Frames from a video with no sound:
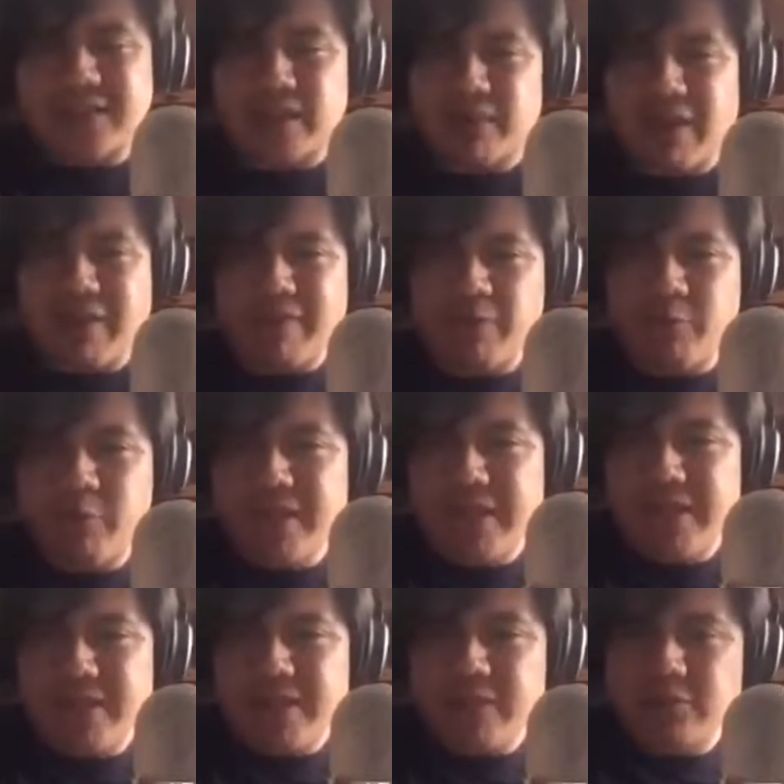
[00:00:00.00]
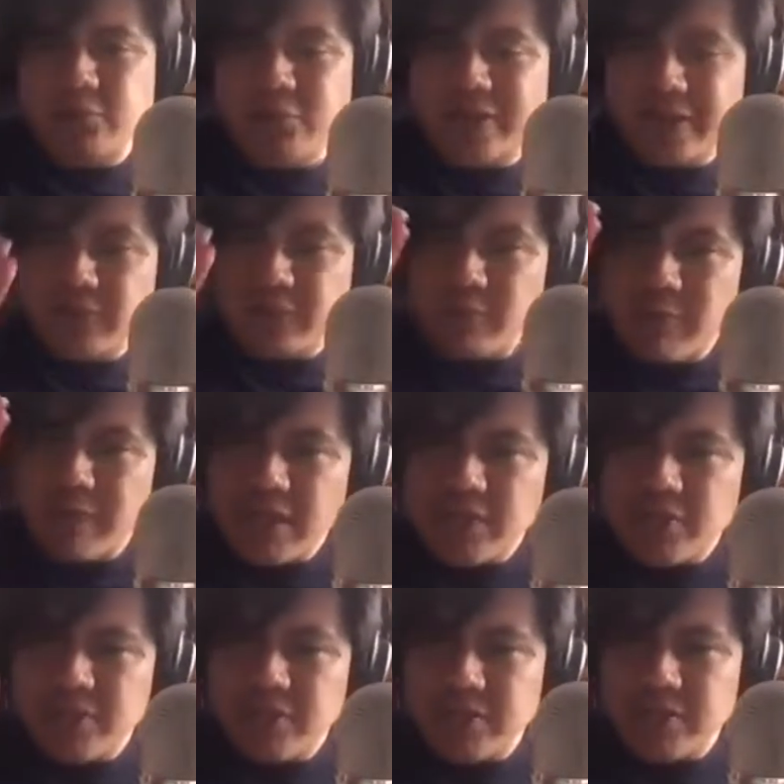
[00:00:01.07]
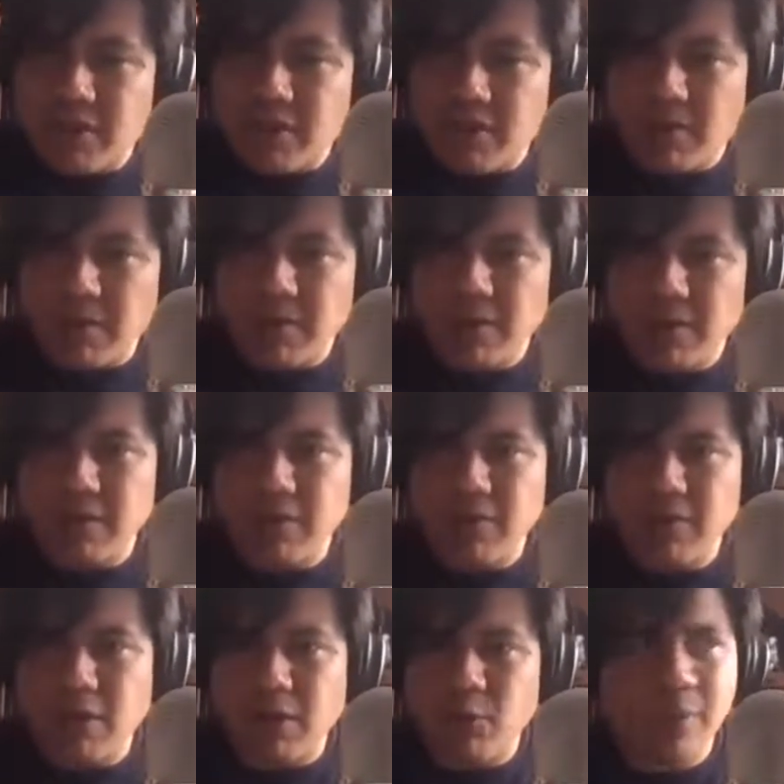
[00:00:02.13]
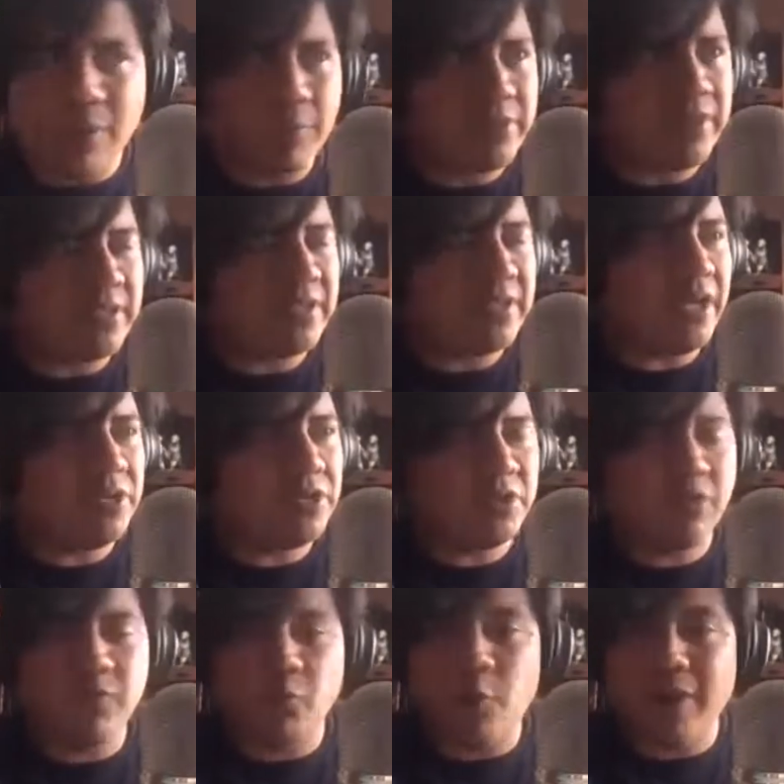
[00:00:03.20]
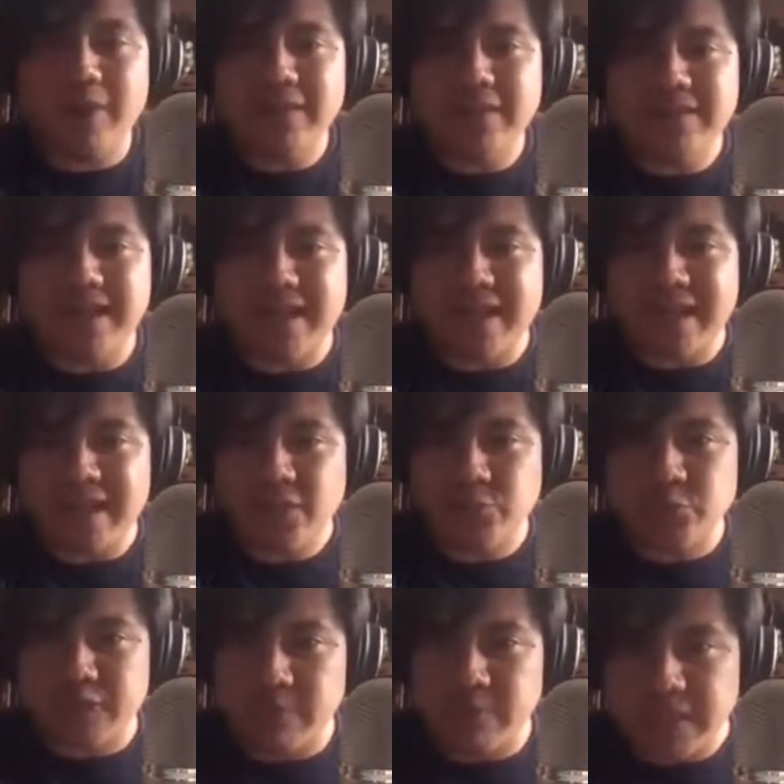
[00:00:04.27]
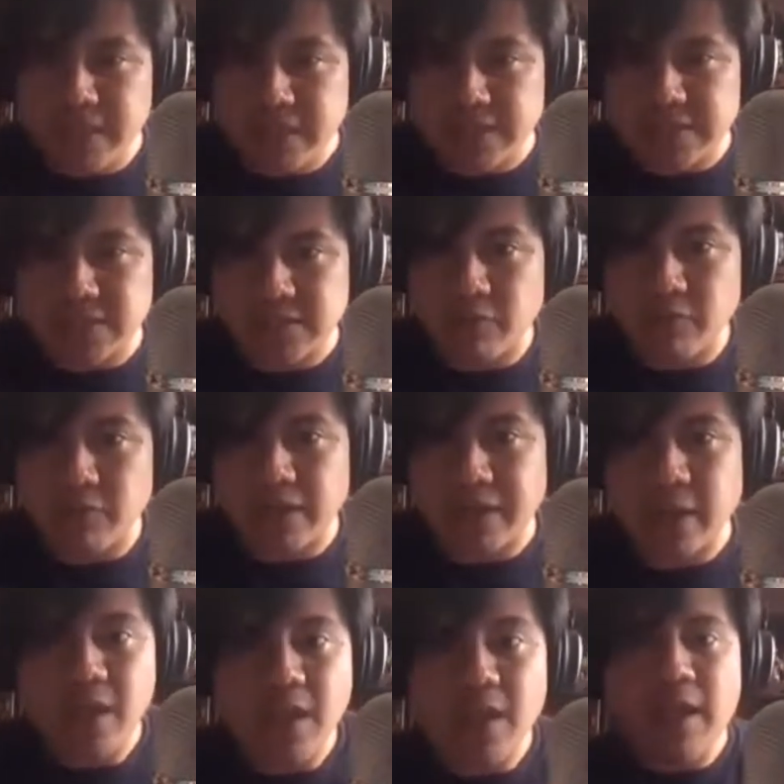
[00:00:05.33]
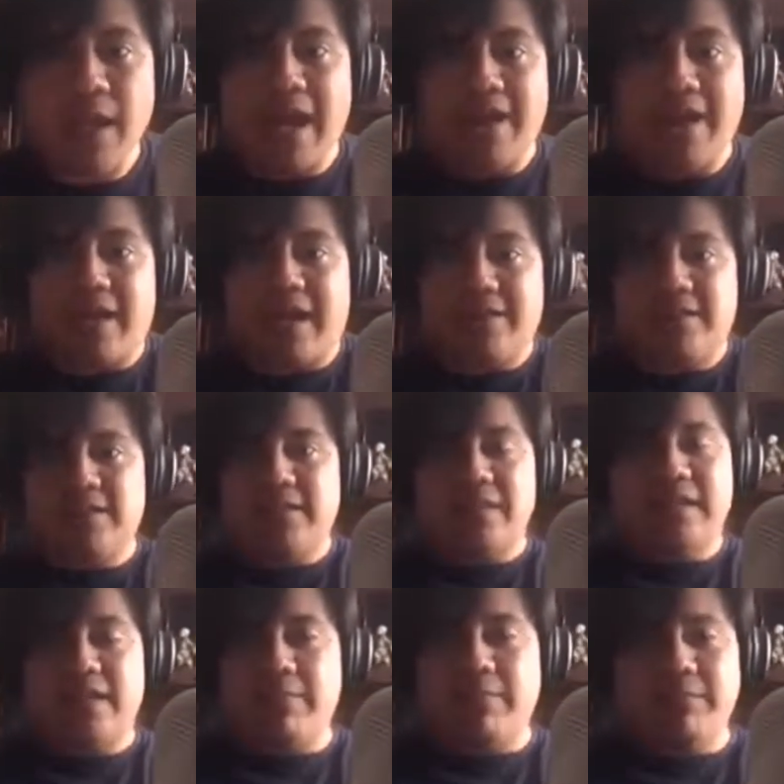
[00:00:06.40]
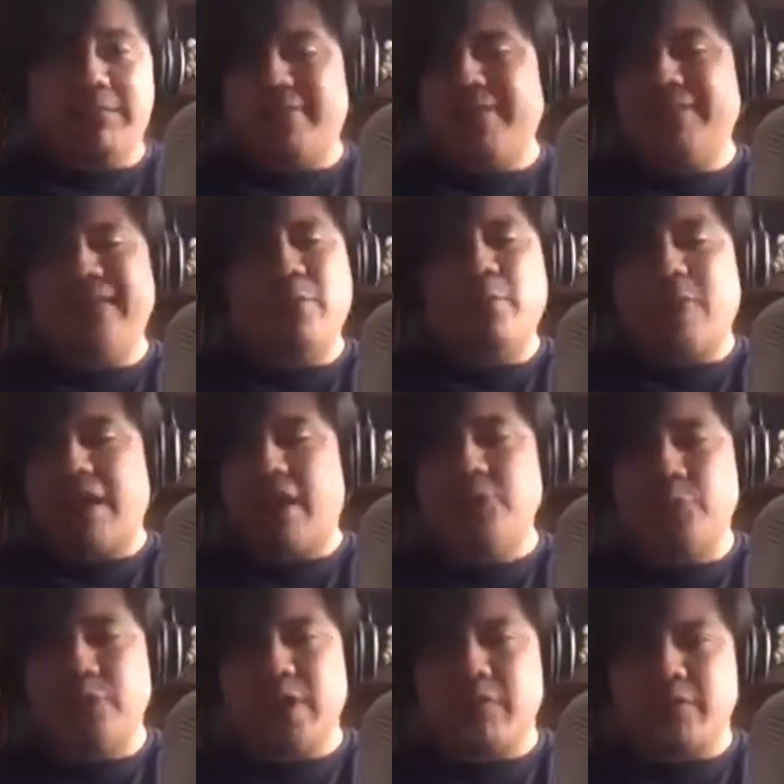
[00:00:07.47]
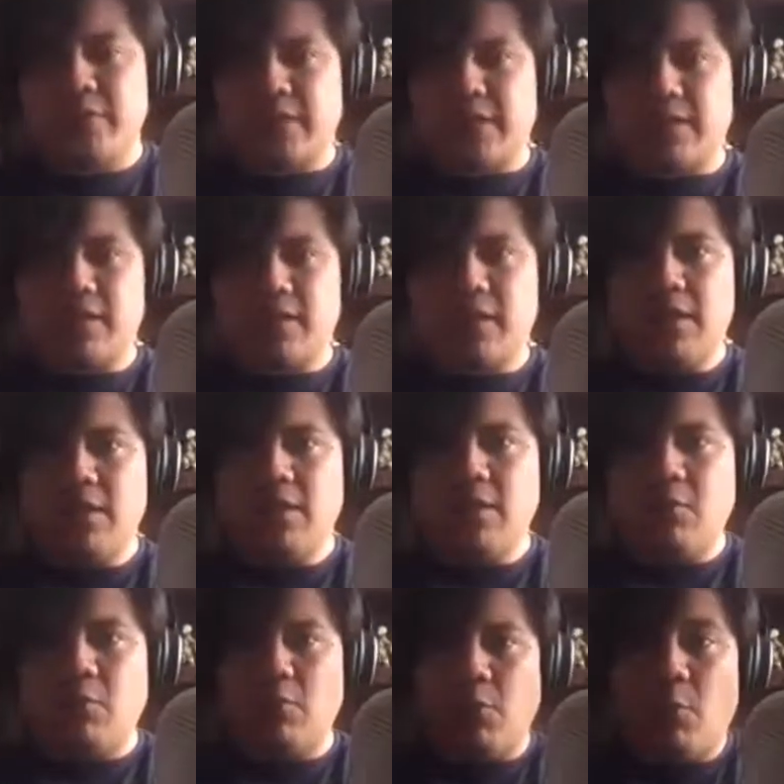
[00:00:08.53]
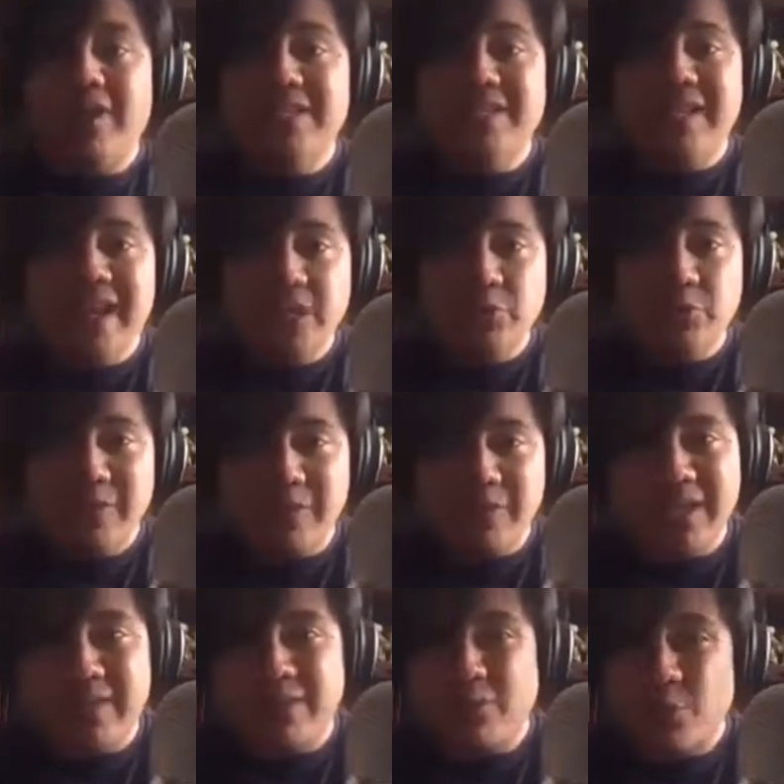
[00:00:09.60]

That for me, the transformations are a representation of what the data actually means. So if like I see a data in the lake warehouse, whatever, is like, well, what does that actually mean?